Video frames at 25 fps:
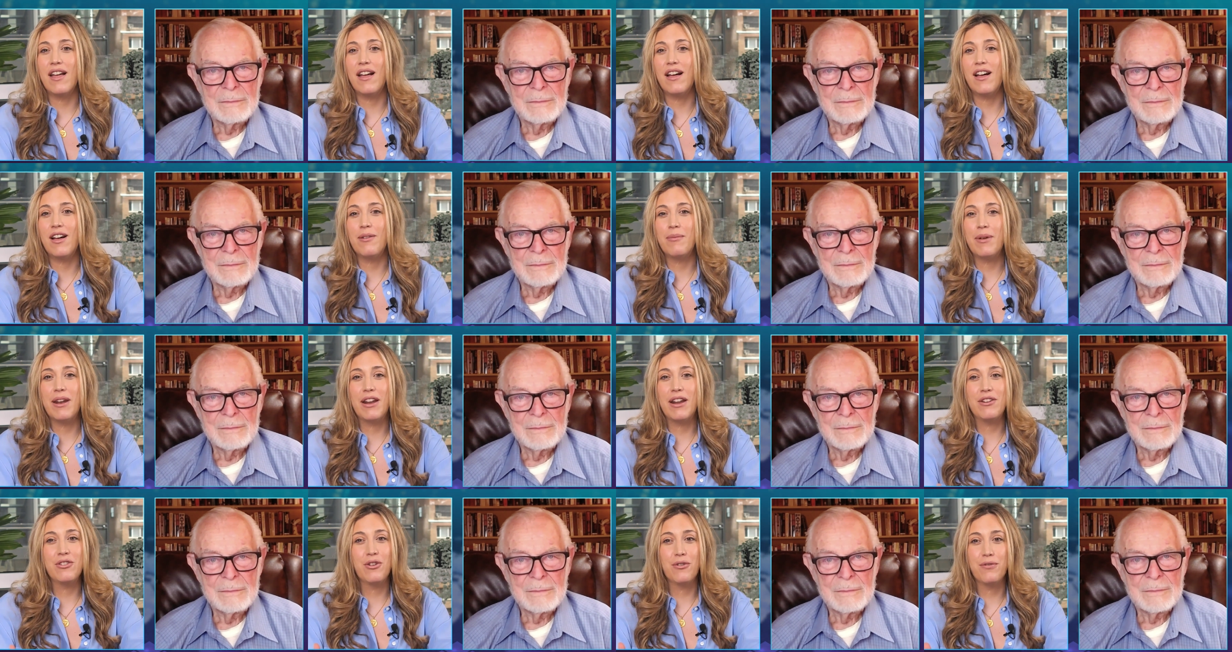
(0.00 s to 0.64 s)
Speaker 1: Um, and
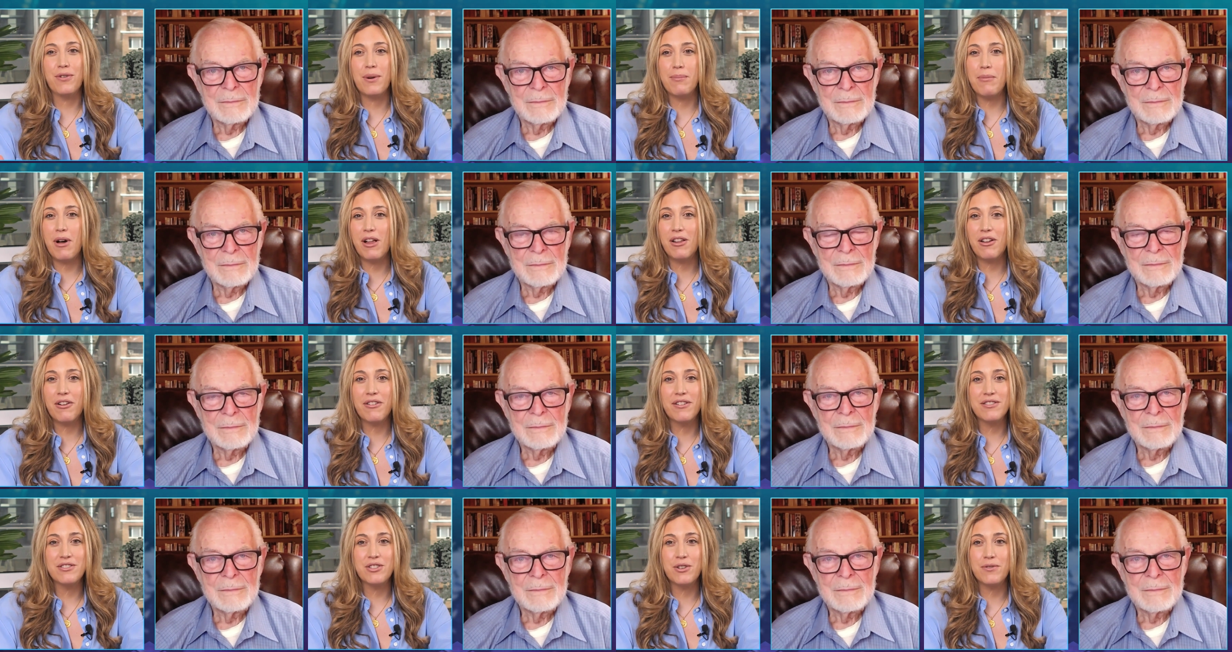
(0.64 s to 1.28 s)
I know from all
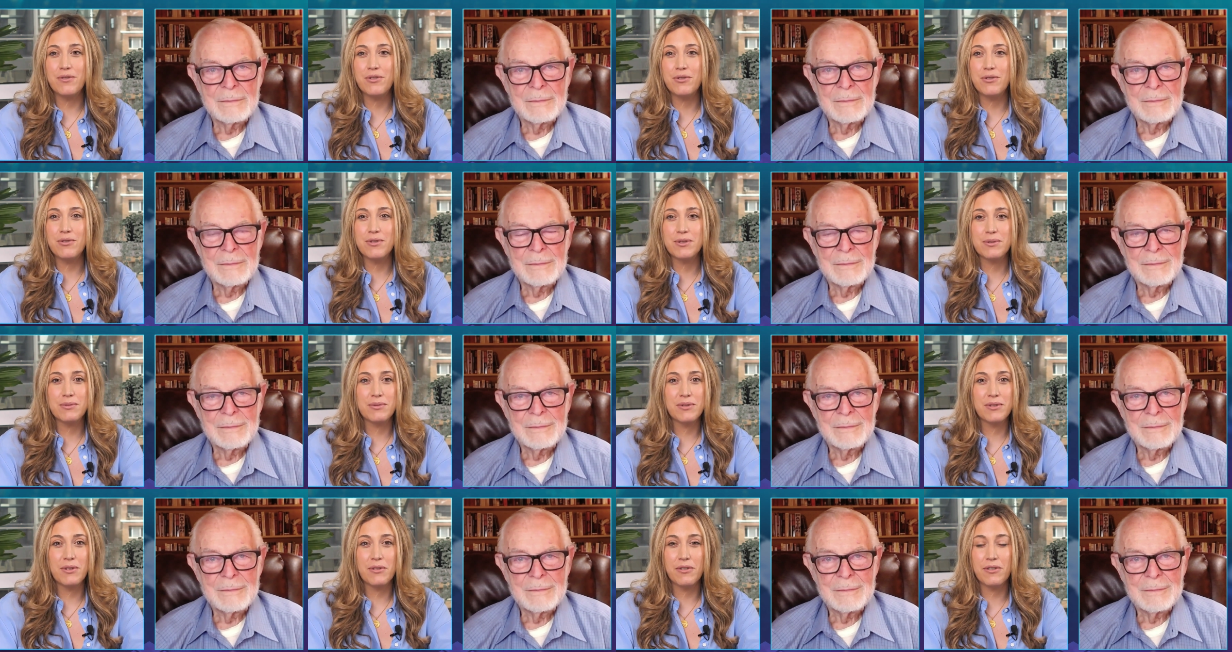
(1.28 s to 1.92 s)
our interviews,
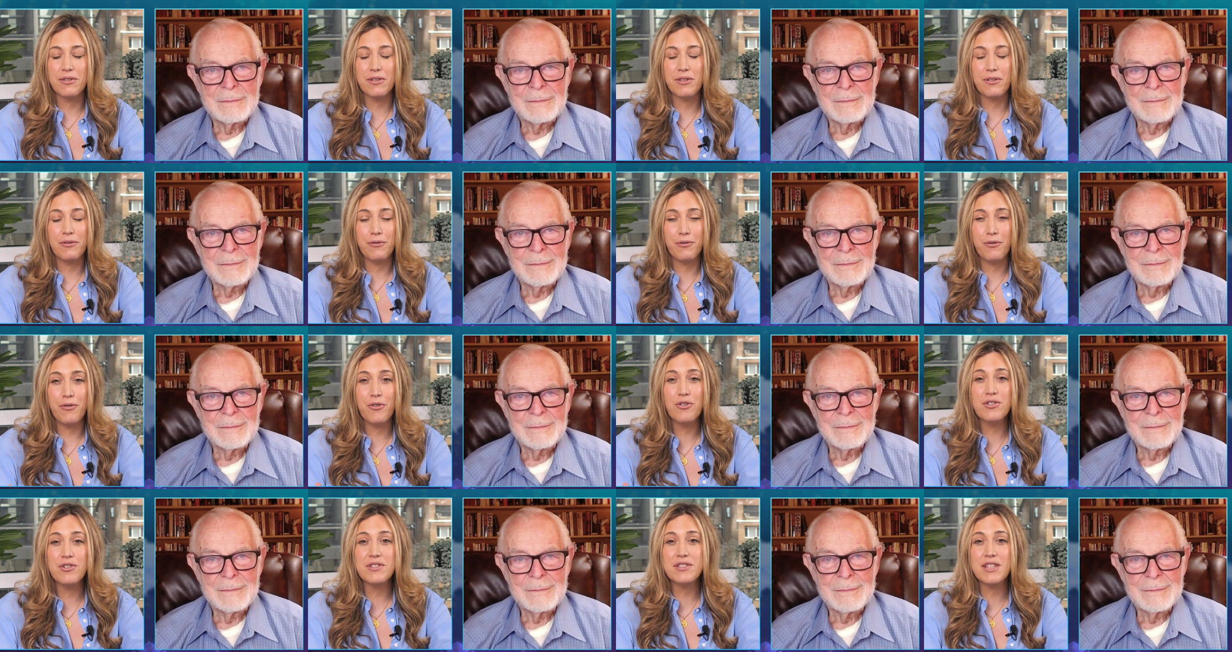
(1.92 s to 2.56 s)
the, the
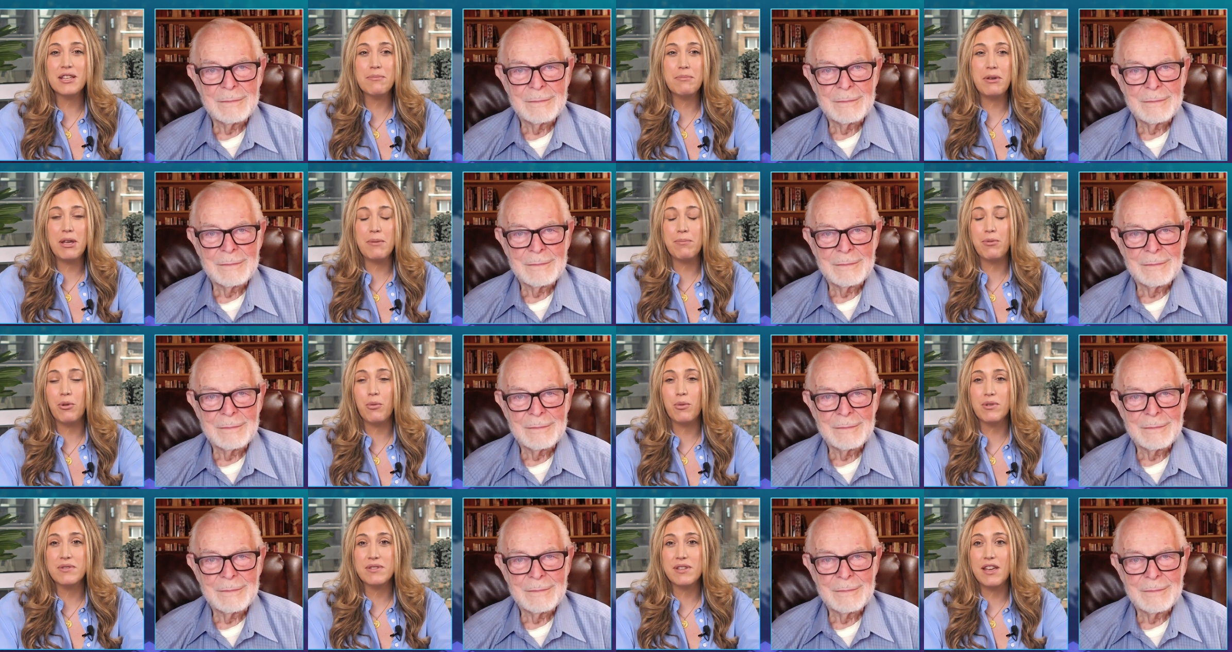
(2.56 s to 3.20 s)
first thing people
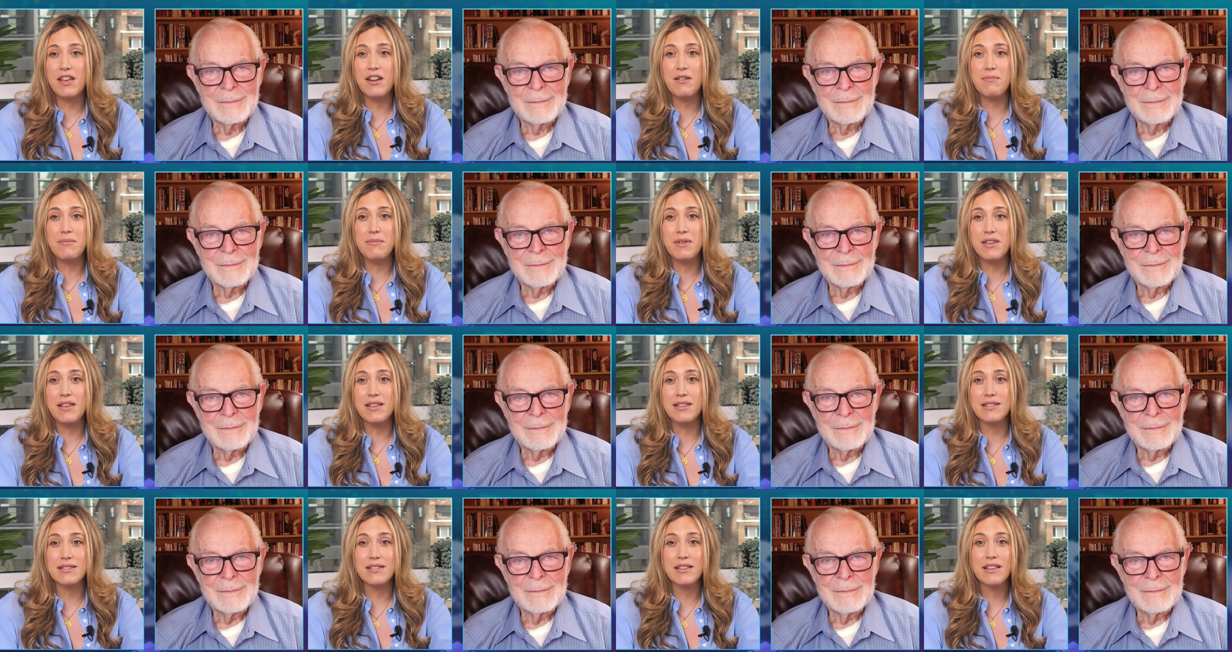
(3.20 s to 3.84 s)
will say to me
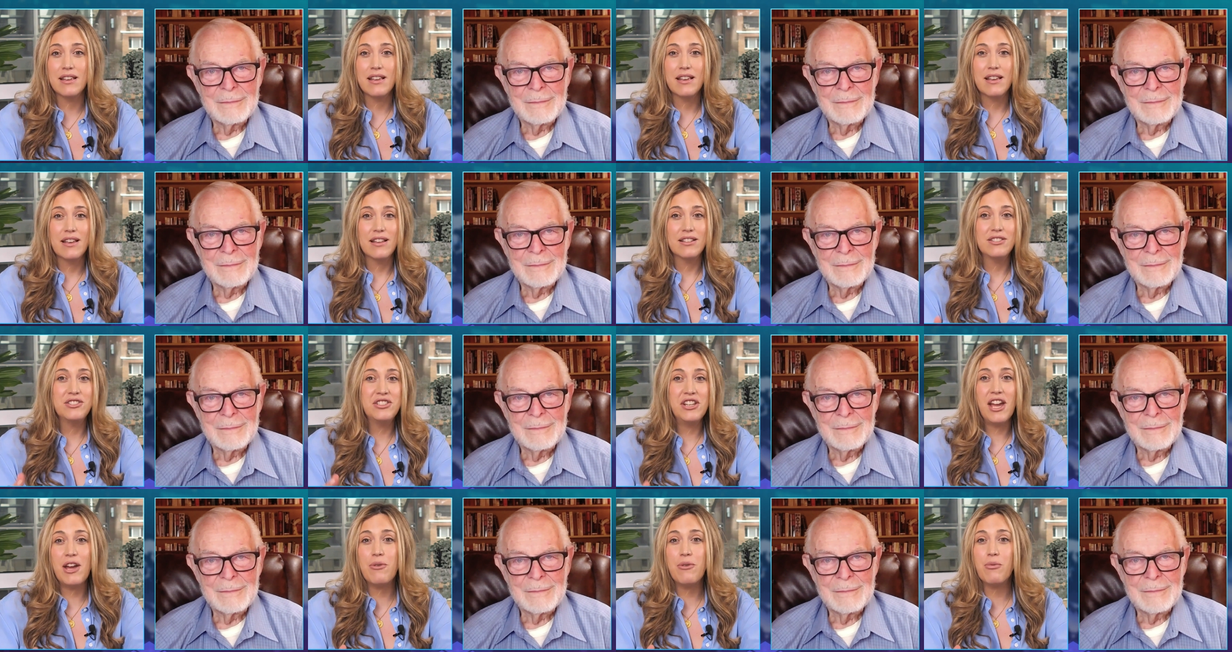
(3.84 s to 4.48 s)
is,
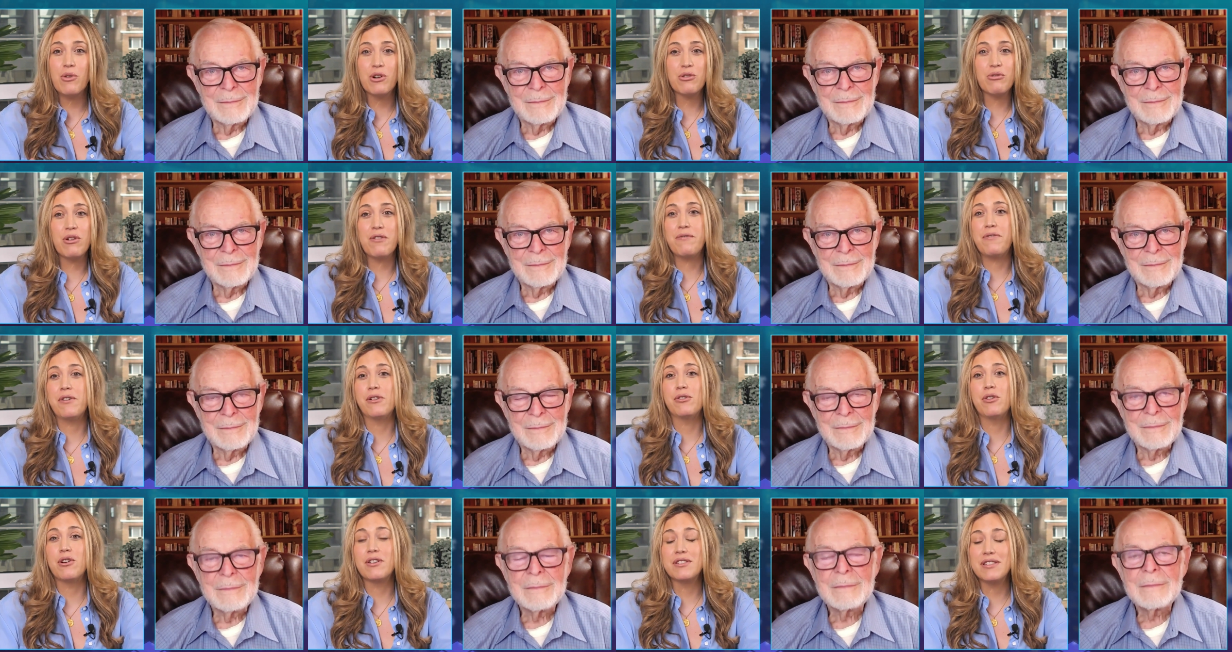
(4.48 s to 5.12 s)
G. Edward
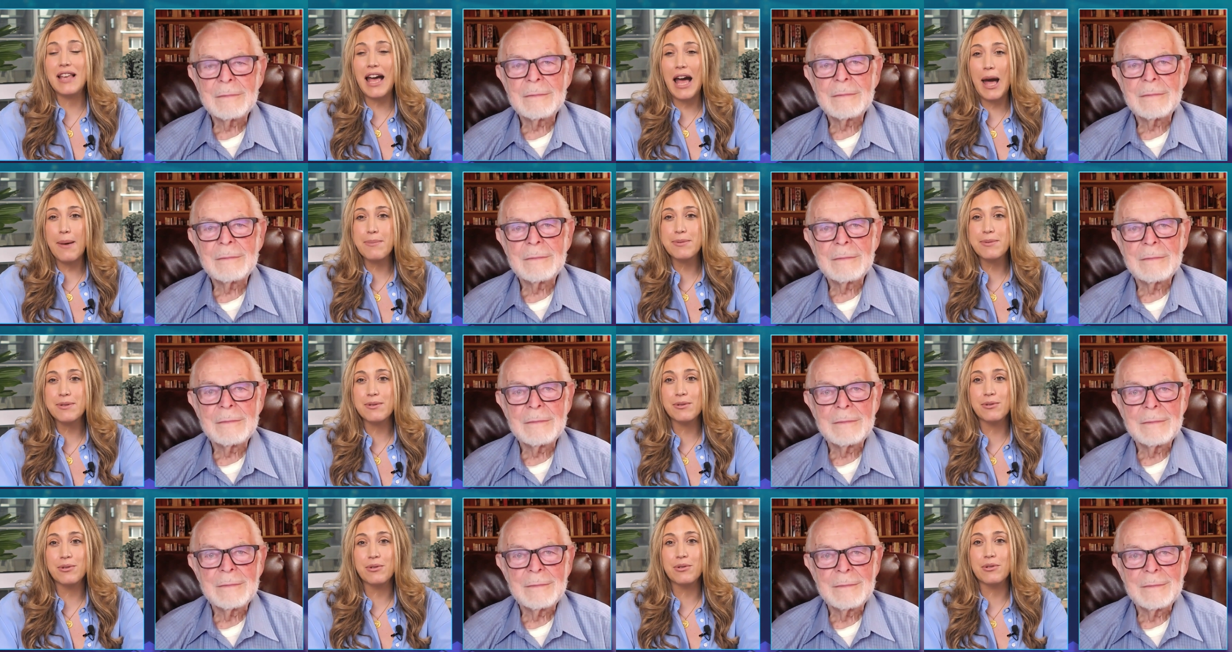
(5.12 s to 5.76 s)
Griffin looks
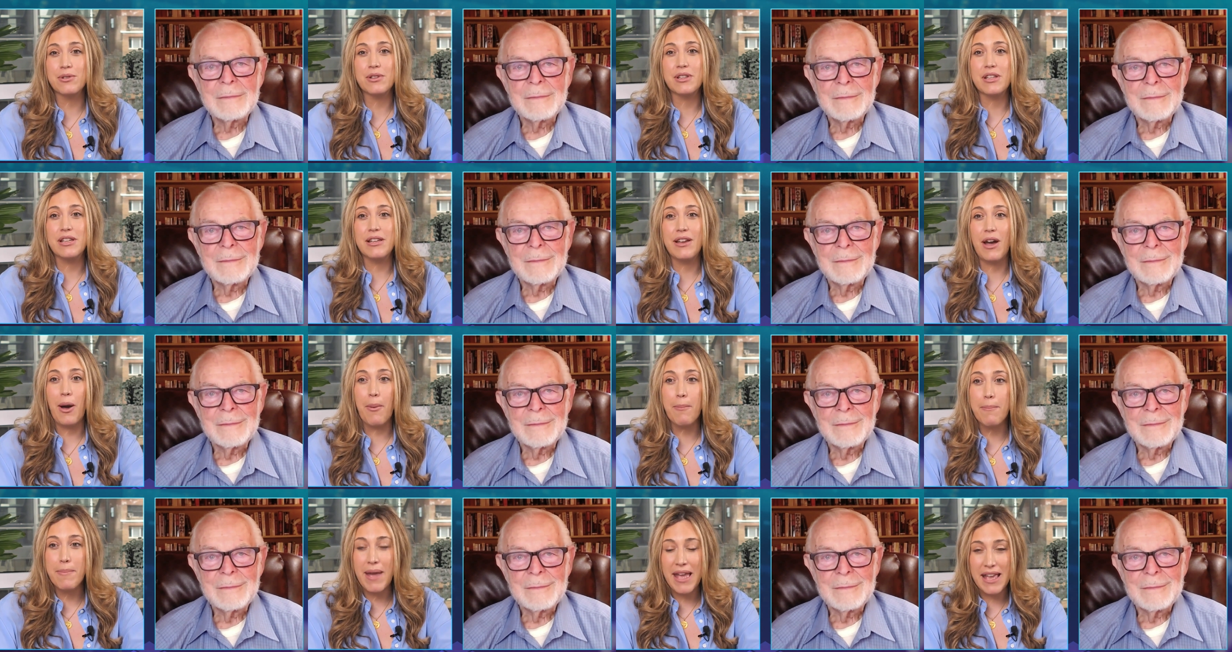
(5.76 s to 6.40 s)
absolutely
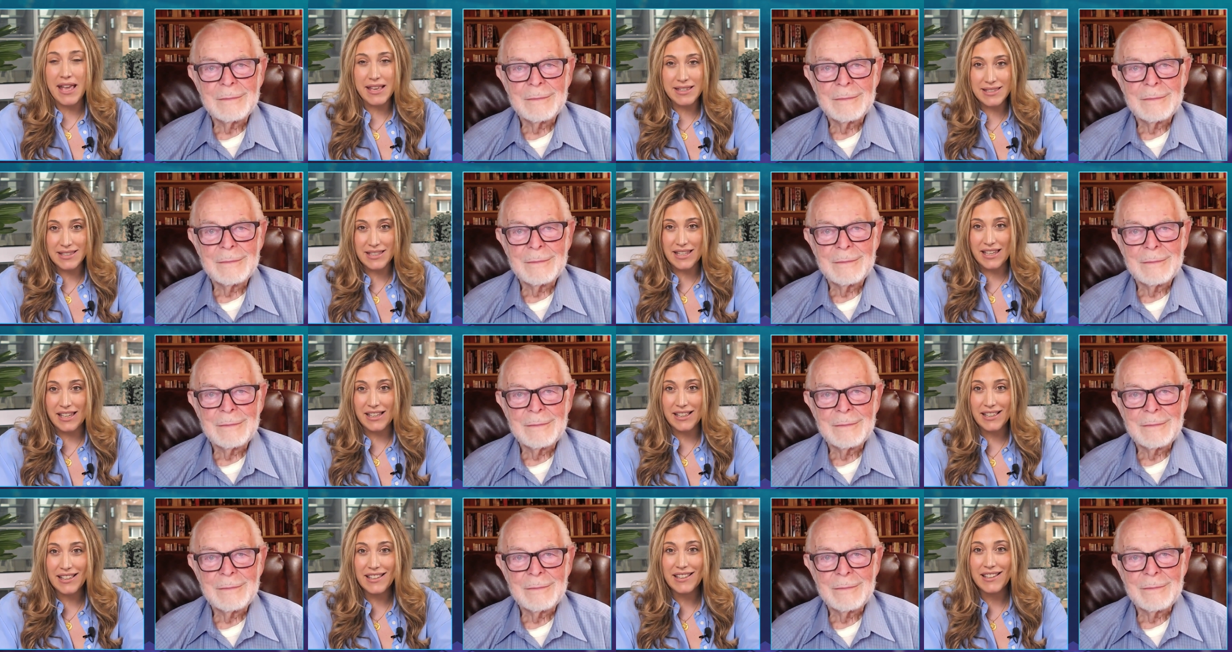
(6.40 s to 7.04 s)

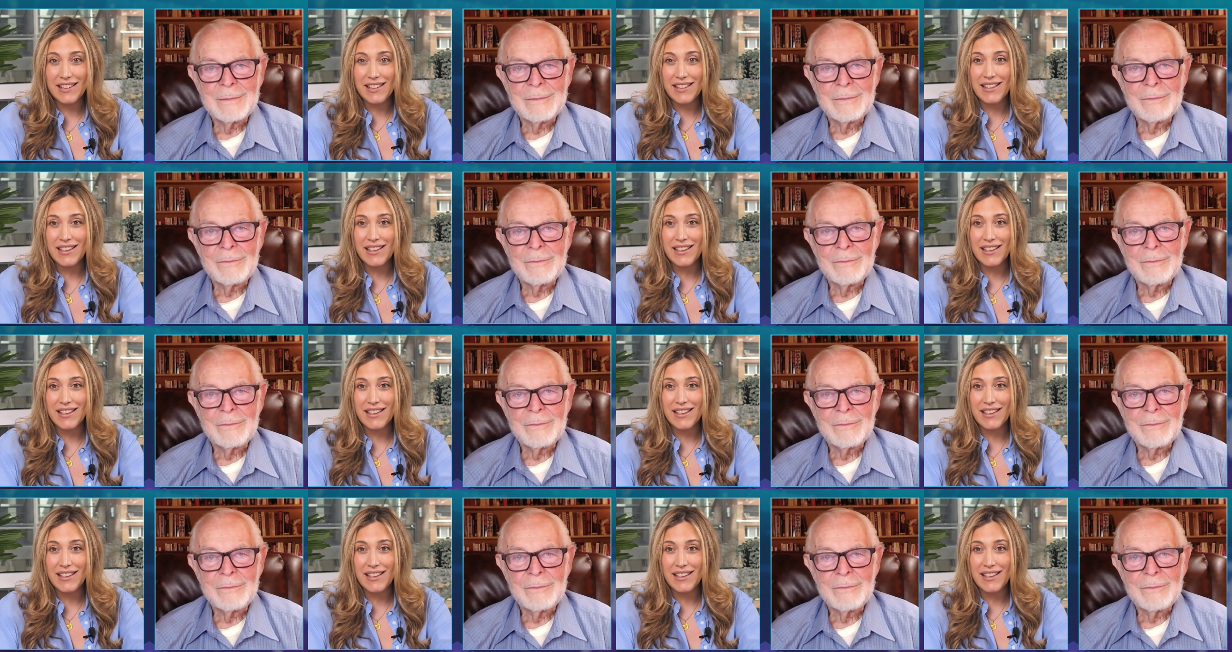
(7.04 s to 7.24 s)
amazing.